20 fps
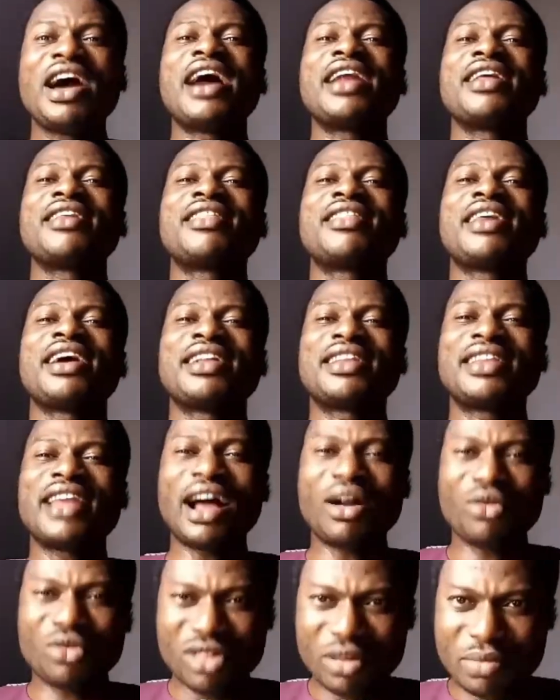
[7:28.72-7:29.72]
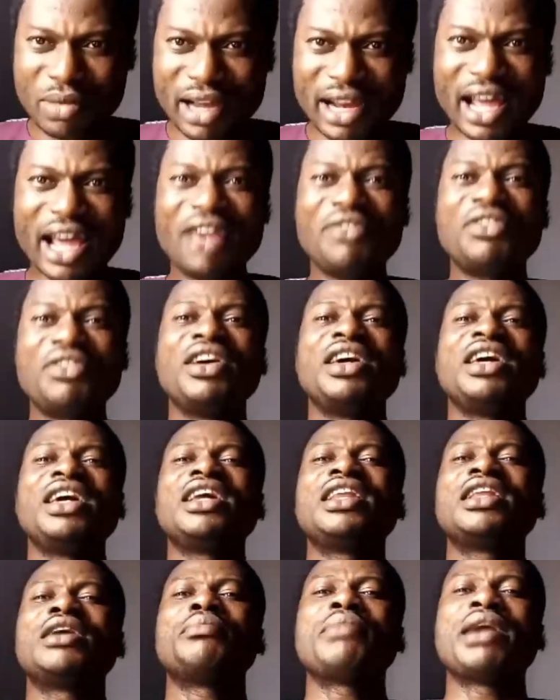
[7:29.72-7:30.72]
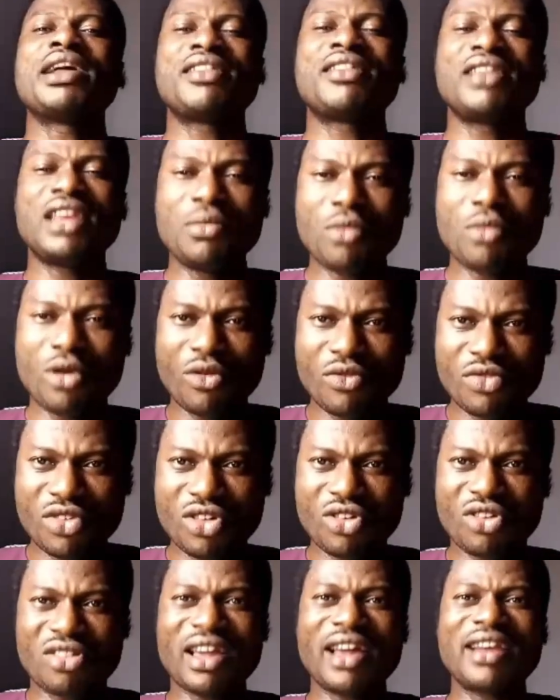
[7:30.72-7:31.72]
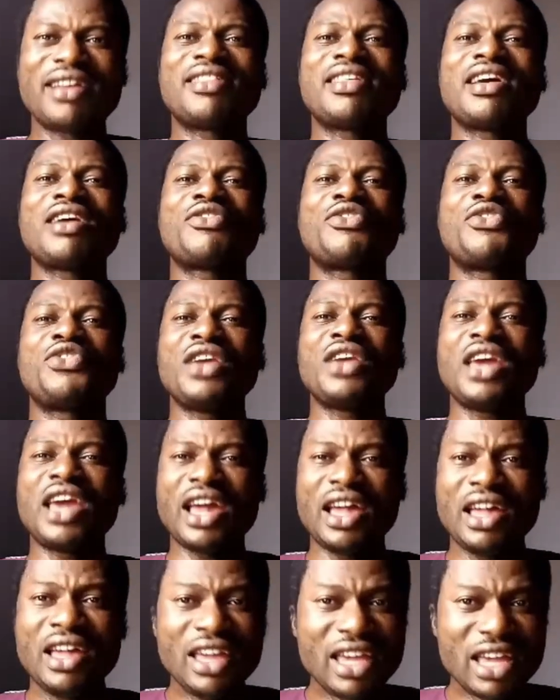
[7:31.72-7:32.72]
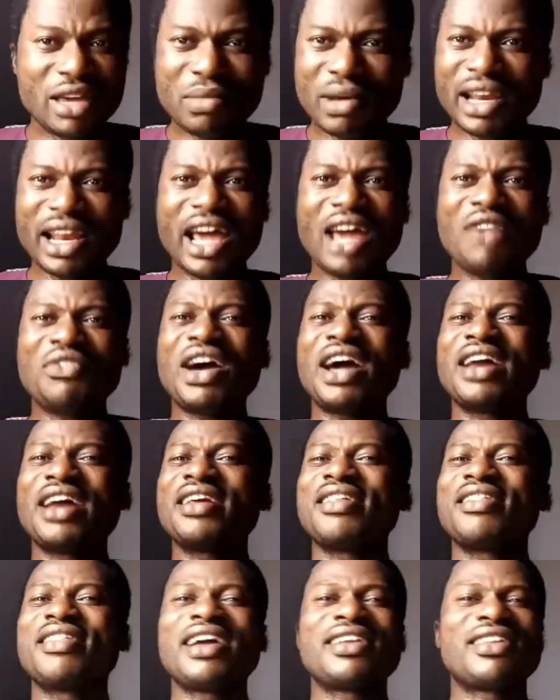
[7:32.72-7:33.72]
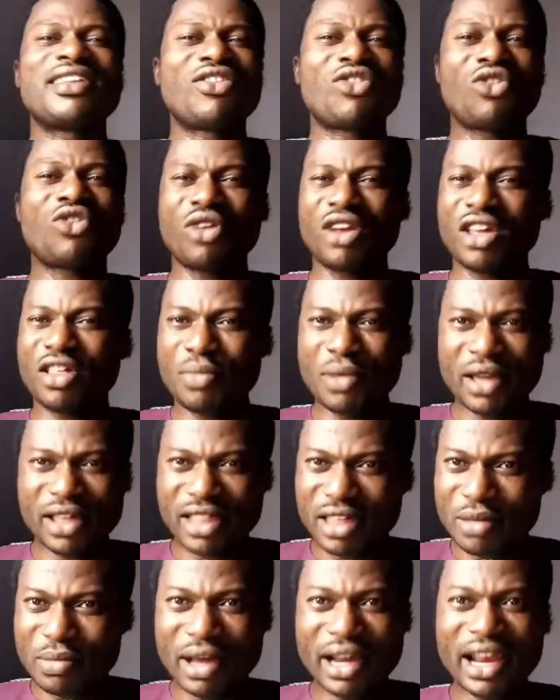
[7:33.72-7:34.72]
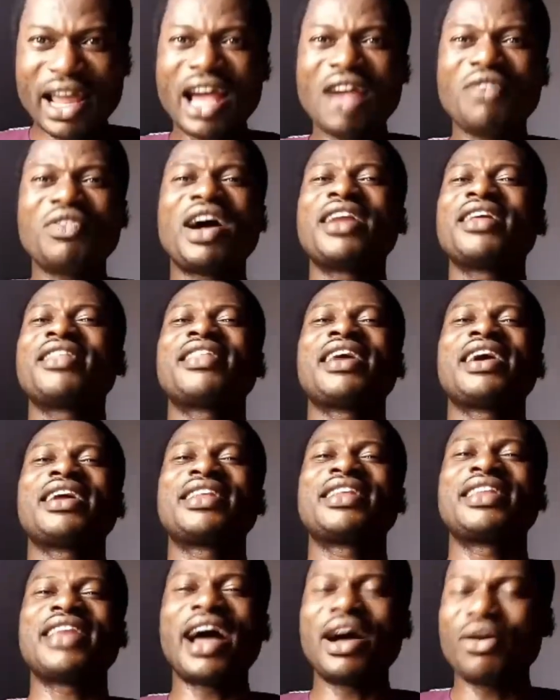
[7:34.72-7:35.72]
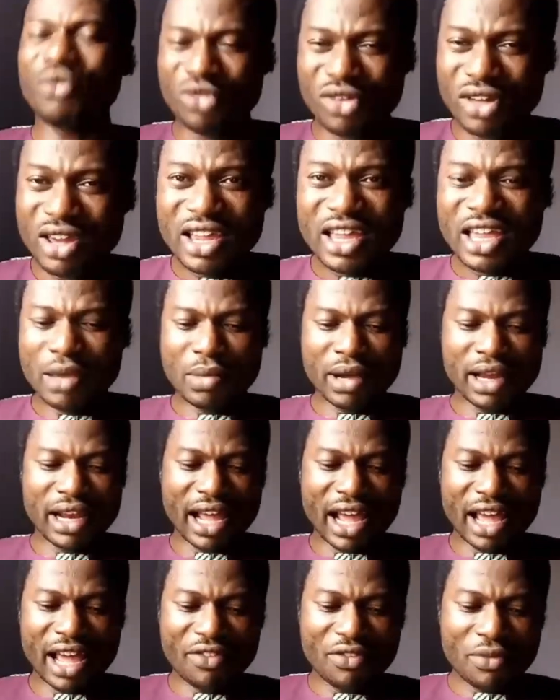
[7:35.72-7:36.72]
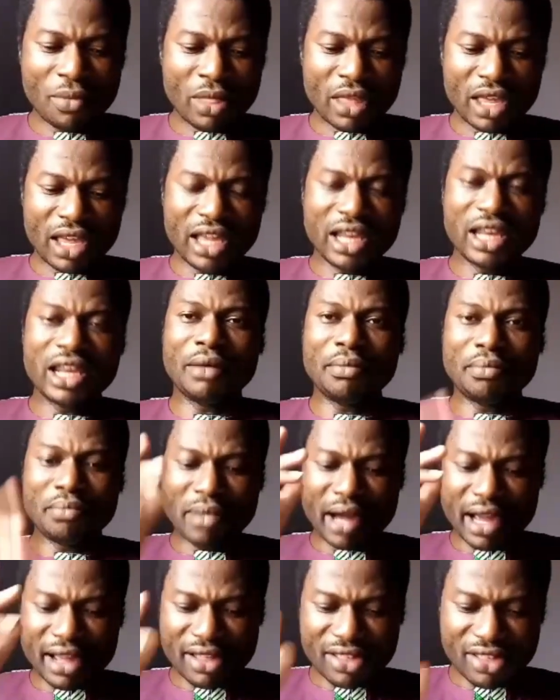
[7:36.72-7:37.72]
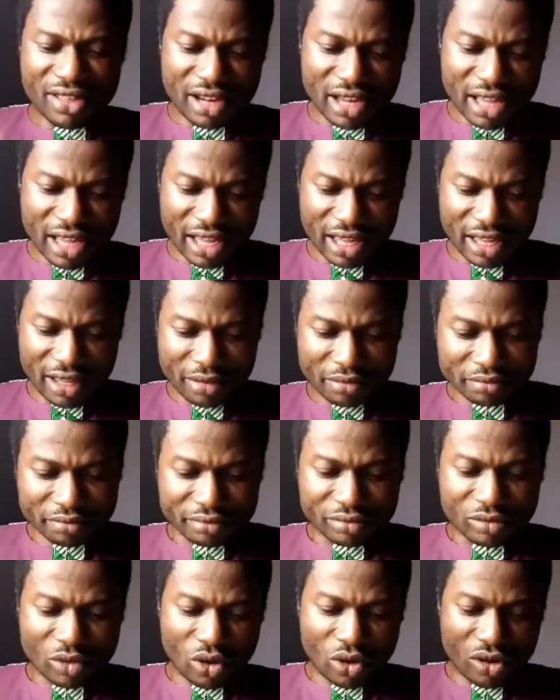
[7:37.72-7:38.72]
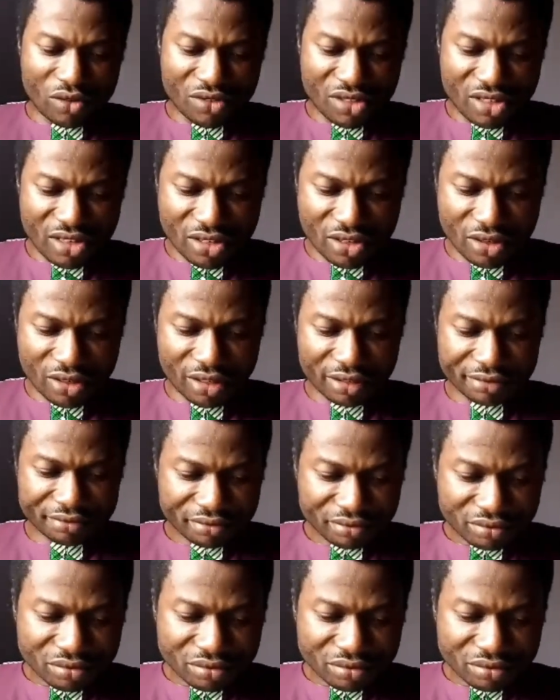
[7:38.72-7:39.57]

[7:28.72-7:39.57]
I reject doubt in my life. In the mighty name of Jesus, I reject fear in my life. I reject discouragement in my life. I reject doubt in my life. In the mighty name of Jesus.